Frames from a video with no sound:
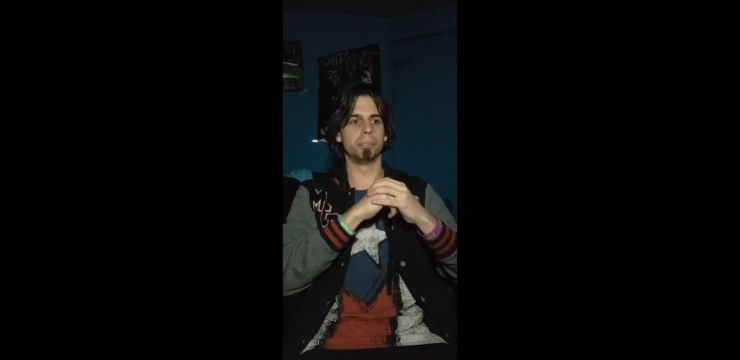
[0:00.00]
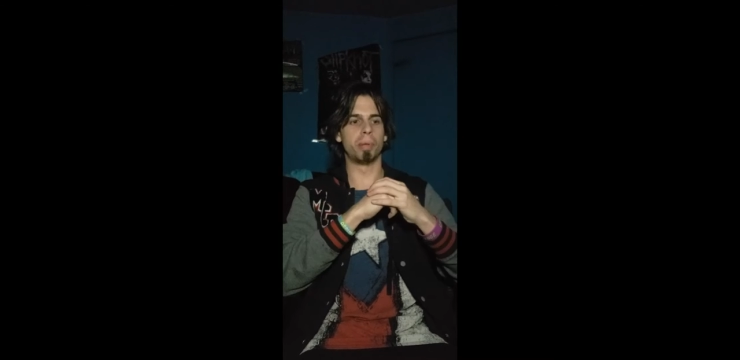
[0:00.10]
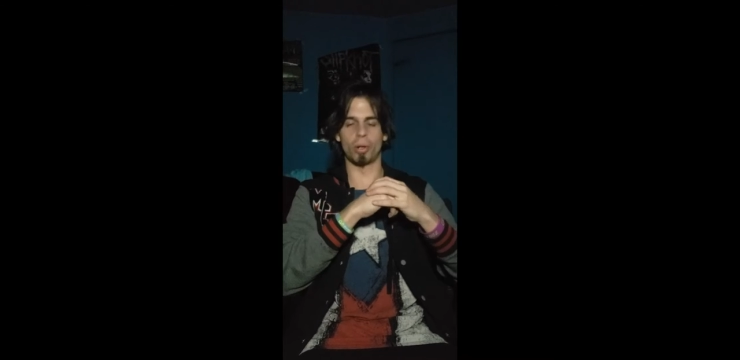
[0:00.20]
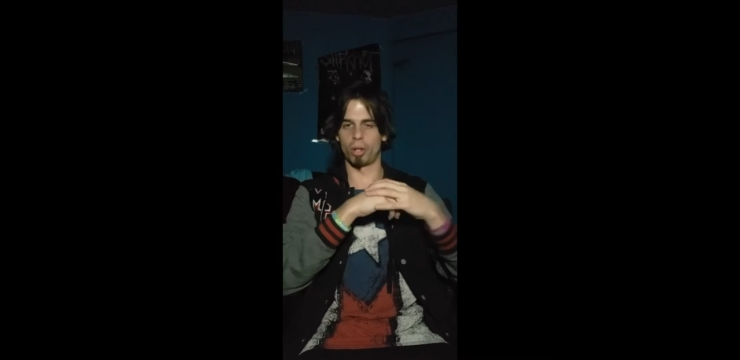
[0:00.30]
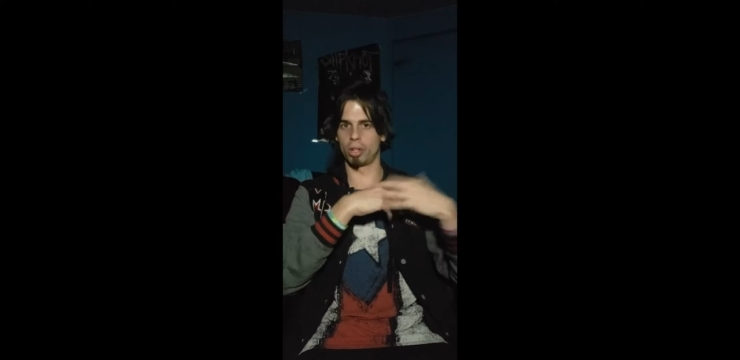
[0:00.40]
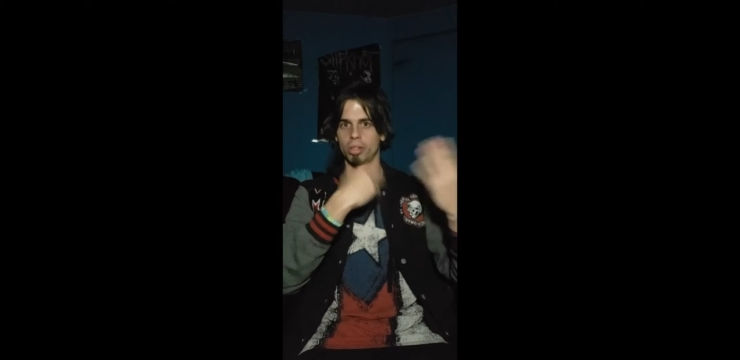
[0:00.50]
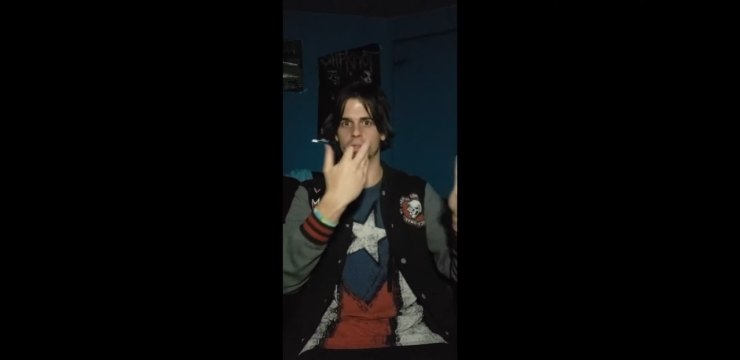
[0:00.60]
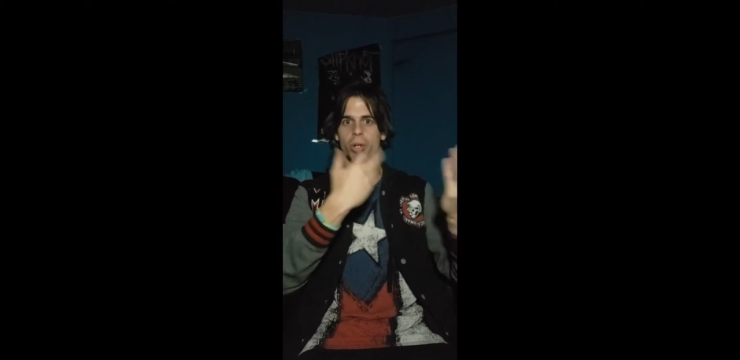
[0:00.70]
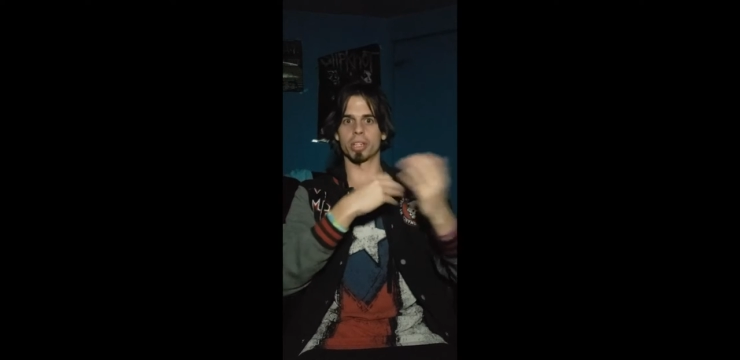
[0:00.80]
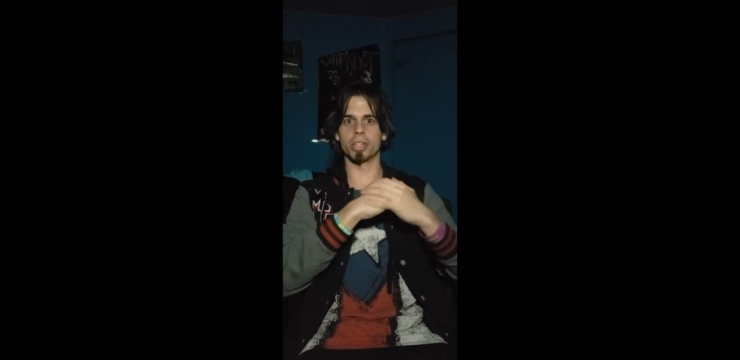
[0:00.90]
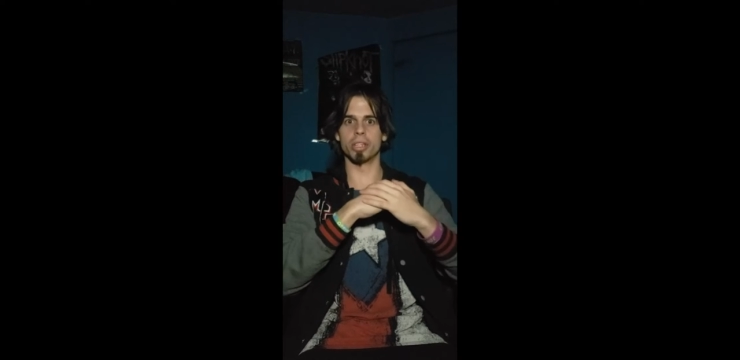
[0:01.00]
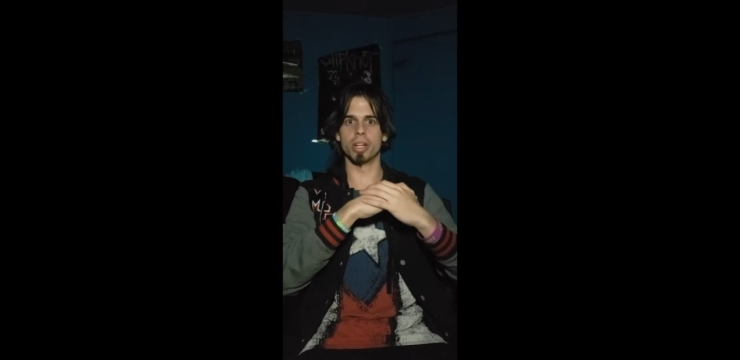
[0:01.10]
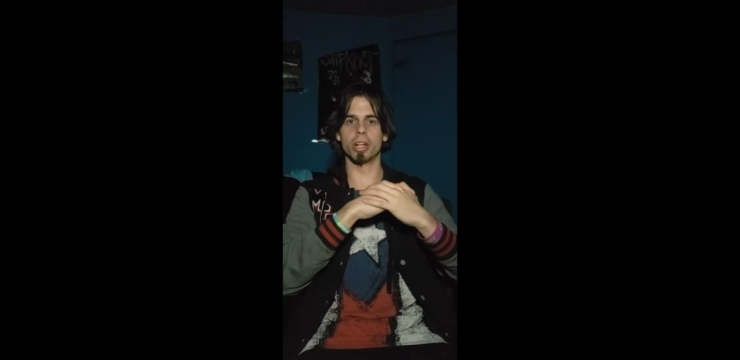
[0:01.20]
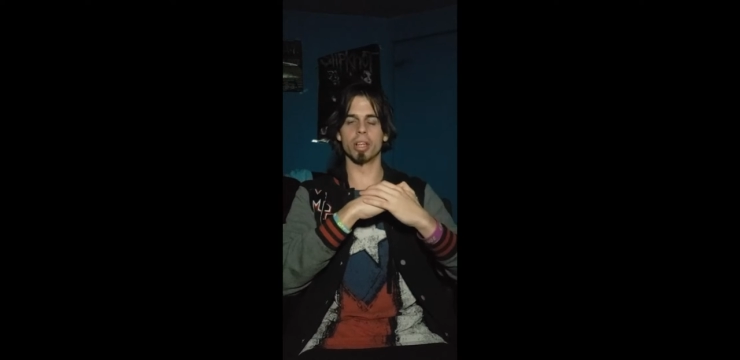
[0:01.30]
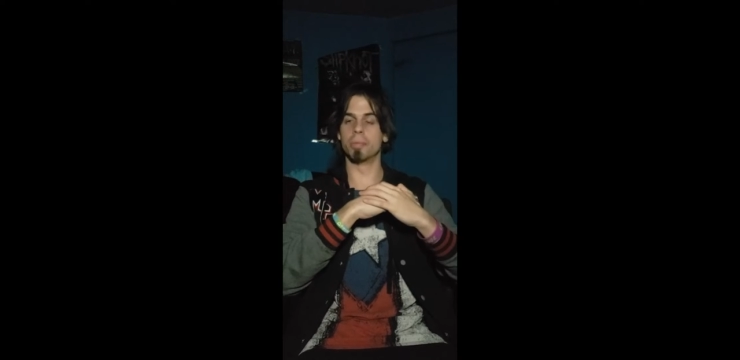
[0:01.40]
Bill Hunt directed
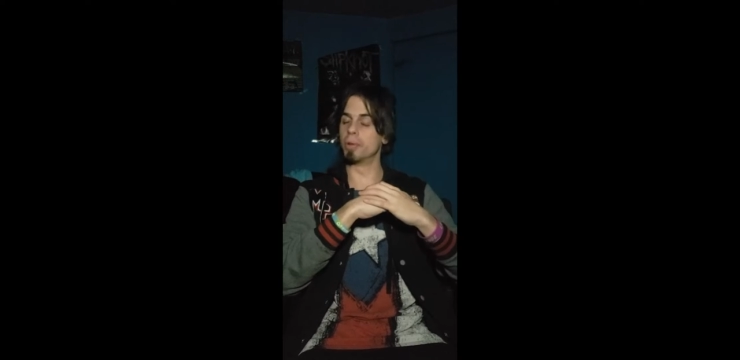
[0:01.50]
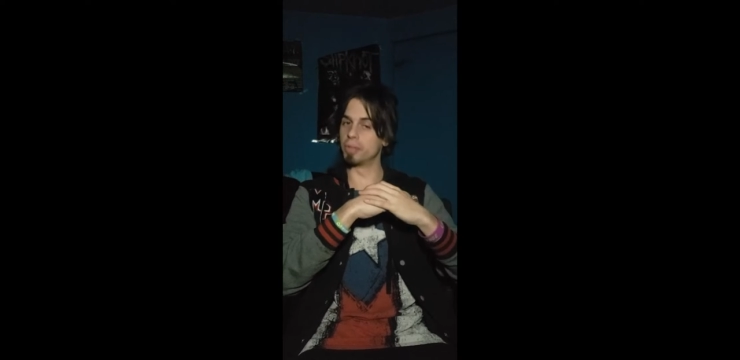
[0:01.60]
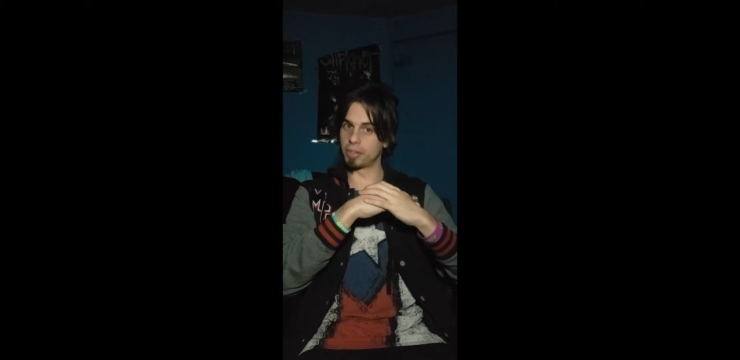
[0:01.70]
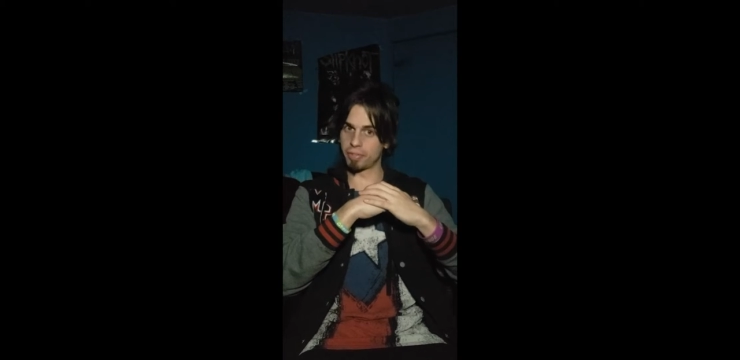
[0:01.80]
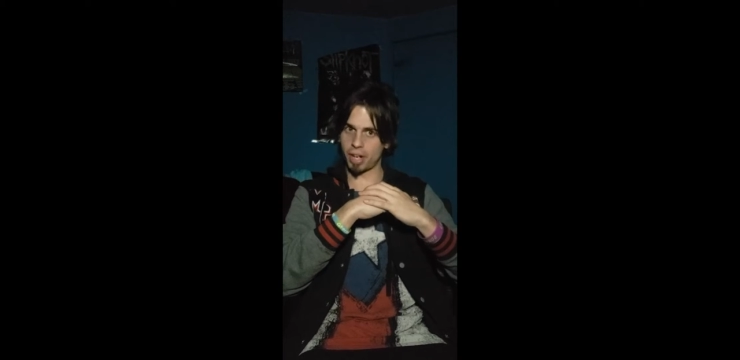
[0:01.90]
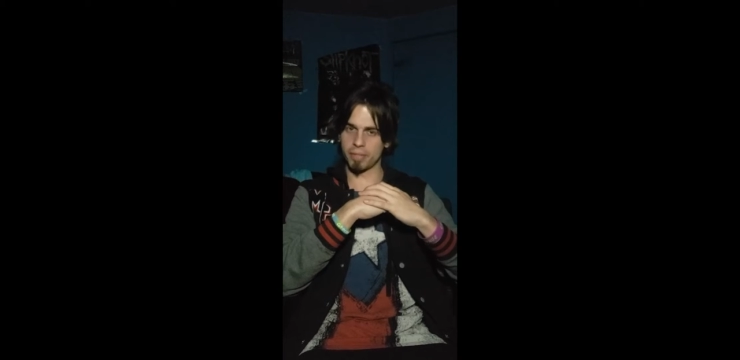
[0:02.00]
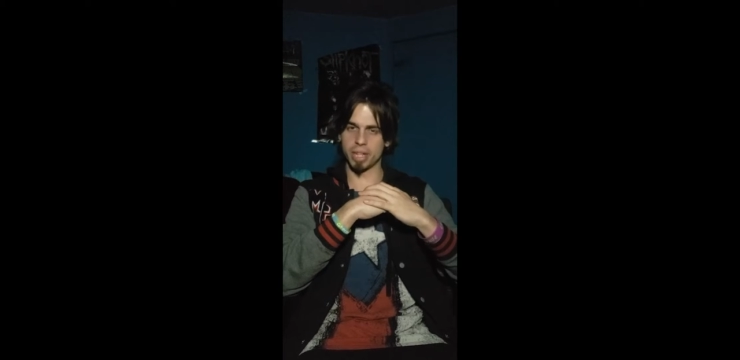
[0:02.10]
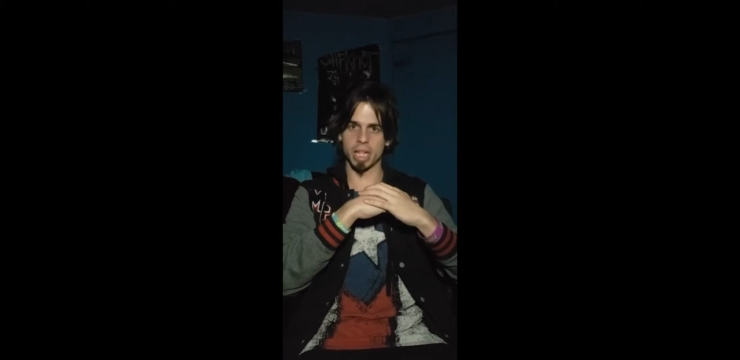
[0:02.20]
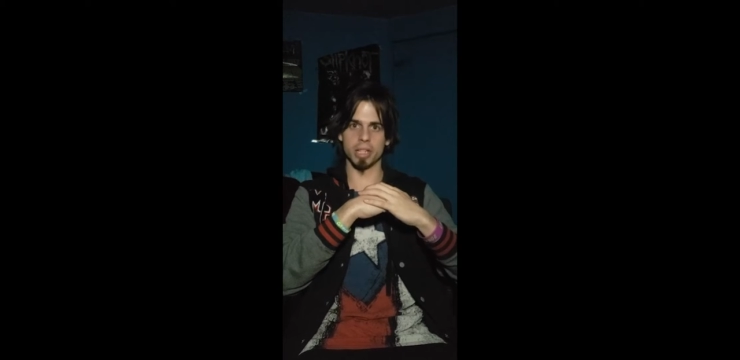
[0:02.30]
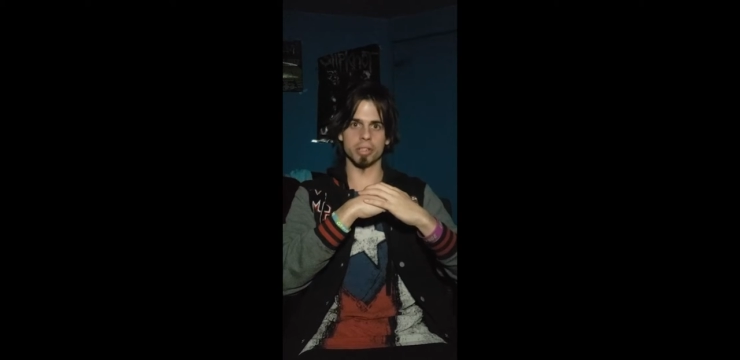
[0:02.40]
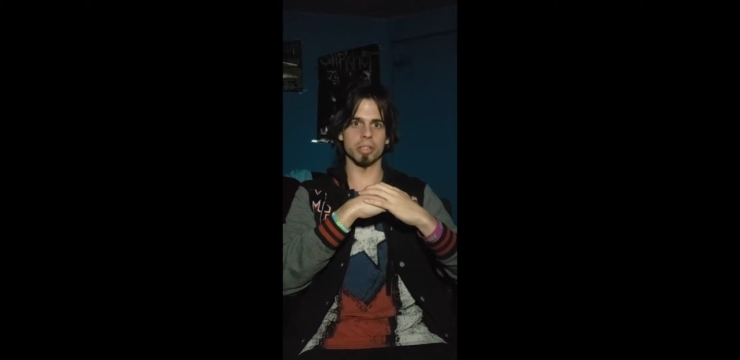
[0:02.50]
the movie 5 Days.